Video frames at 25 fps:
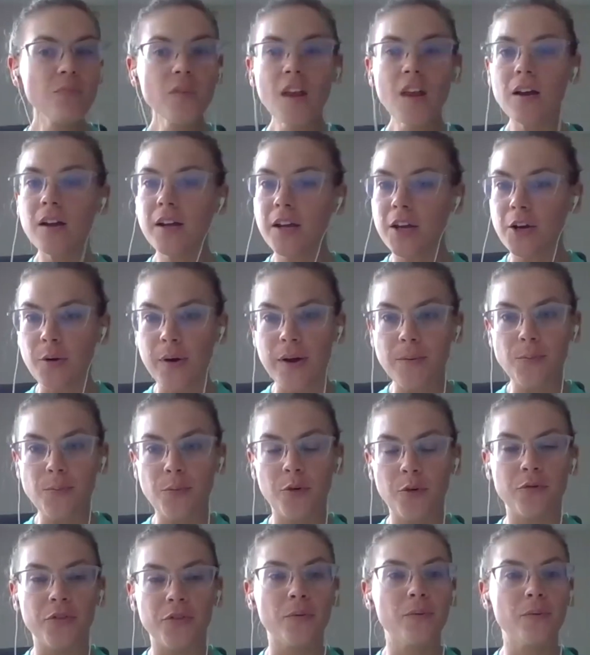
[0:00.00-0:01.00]
you know,
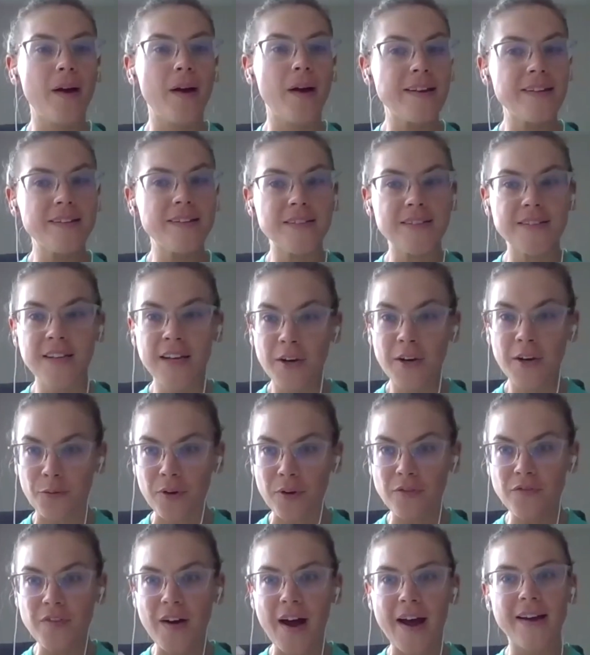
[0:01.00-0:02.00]
improved the rents,
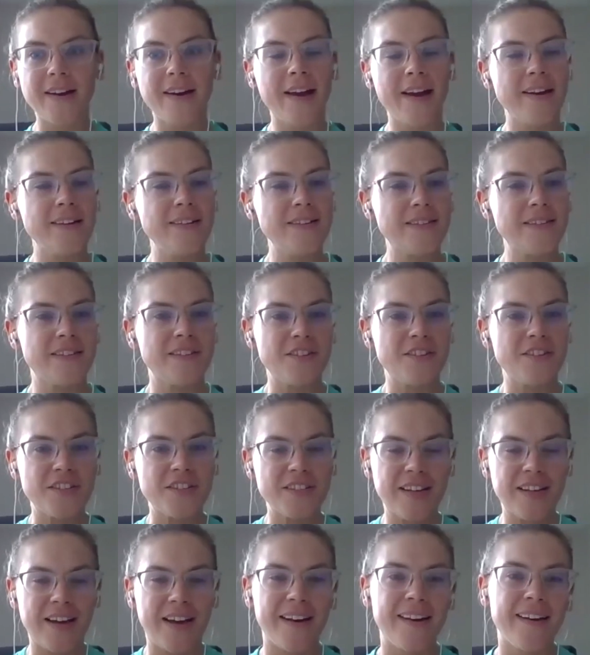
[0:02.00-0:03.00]
refinanced, and
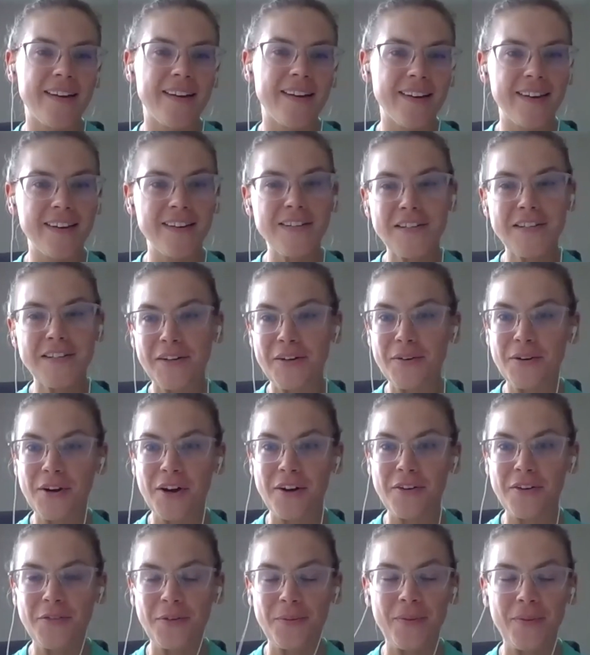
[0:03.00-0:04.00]
just kind of continued
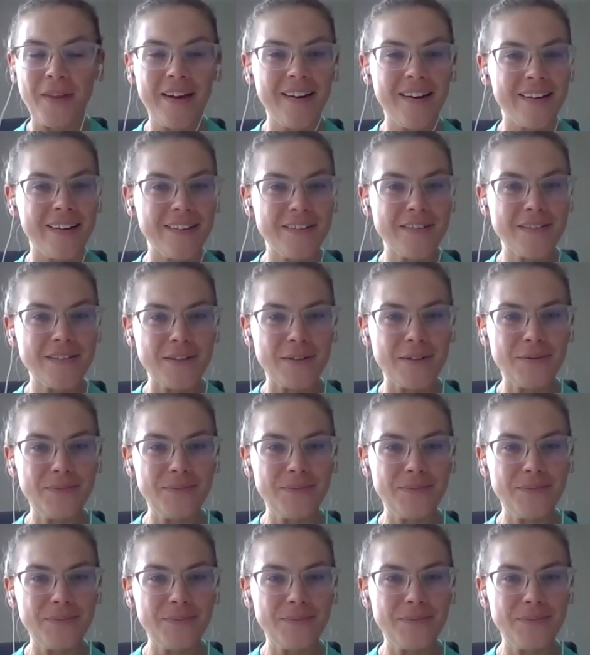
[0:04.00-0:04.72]
on from there. So